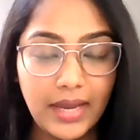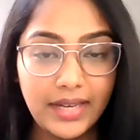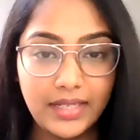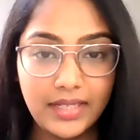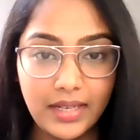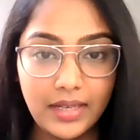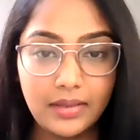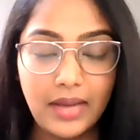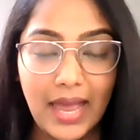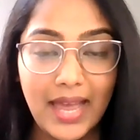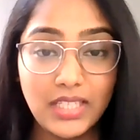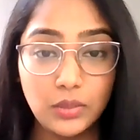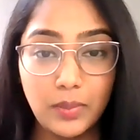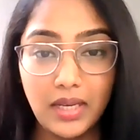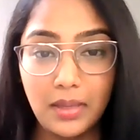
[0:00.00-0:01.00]
attend
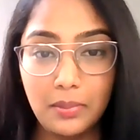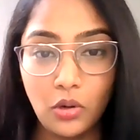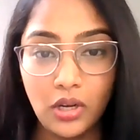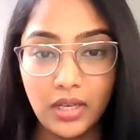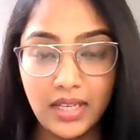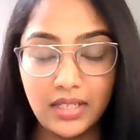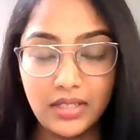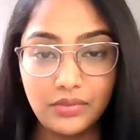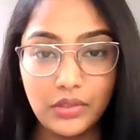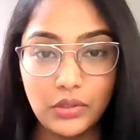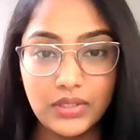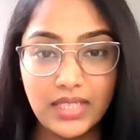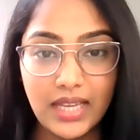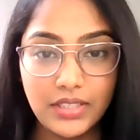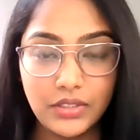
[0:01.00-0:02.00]
as many mock
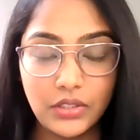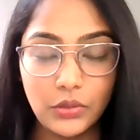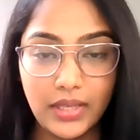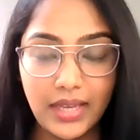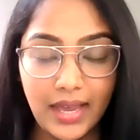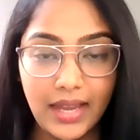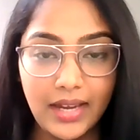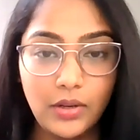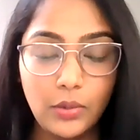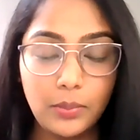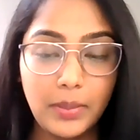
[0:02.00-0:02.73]
interviews as you can,